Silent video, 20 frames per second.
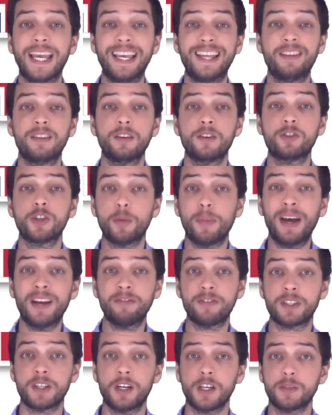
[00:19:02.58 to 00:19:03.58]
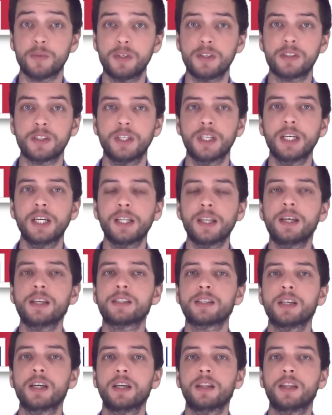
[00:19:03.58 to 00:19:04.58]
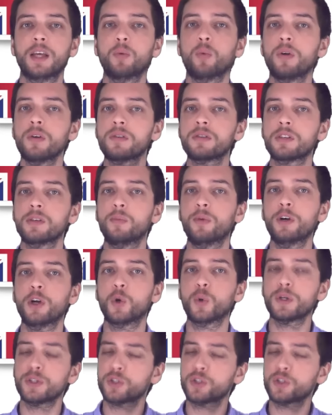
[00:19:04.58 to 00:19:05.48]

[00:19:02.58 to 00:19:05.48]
In the job advertisement, they say they want someone